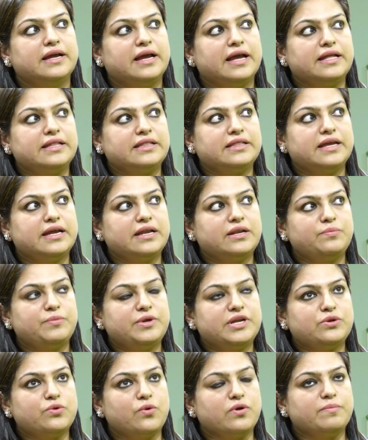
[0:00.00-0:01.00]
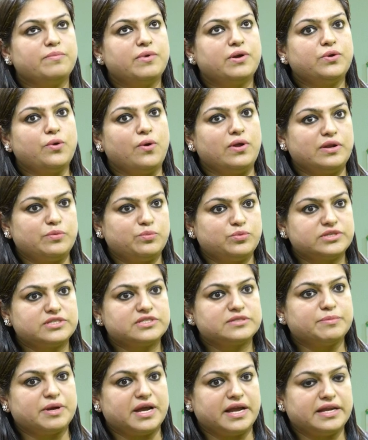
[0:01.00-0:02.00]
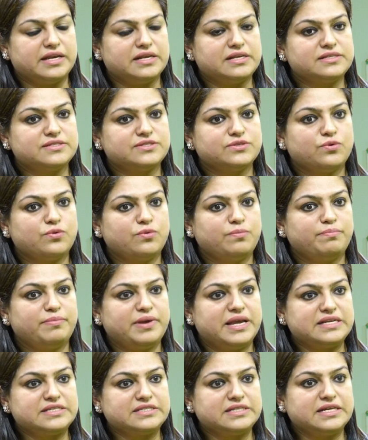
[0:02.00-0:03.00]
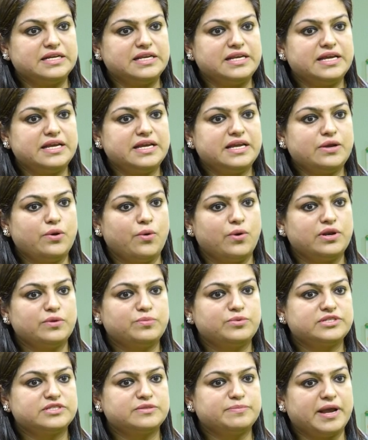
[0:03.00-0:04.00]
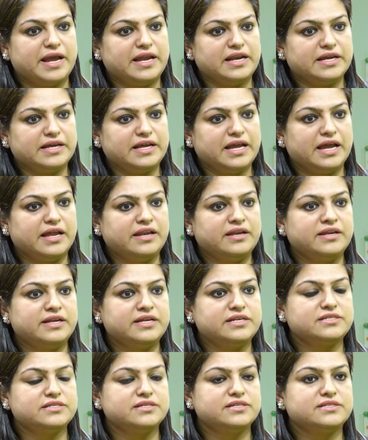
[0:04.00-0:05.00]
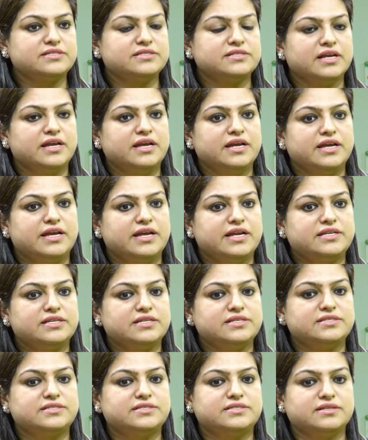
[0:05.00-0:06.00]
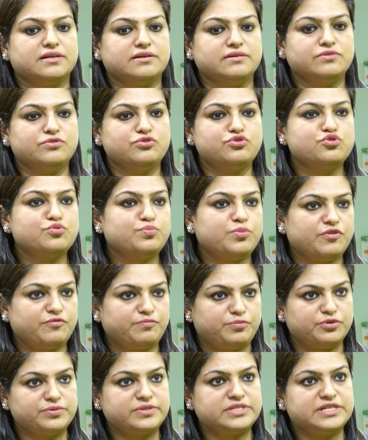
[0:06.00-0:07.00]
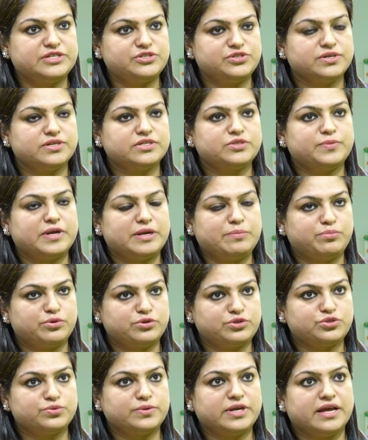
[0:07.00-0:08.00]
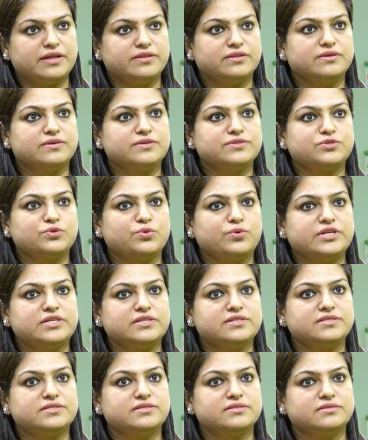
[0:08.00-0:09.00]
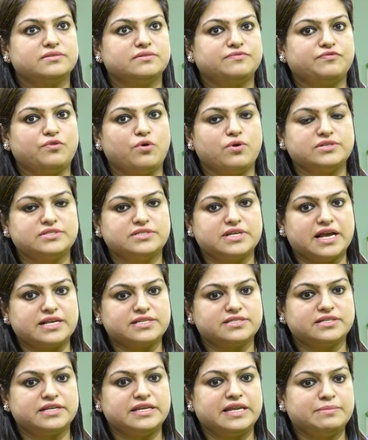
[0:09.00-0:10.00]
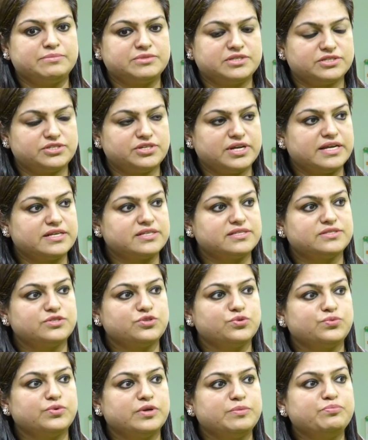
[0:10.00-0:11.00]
And then we are talking about Hollywood smile. So basically Hollywood smile, again, it is a group of procedures when put together. So it is, of course, as the name suggests, to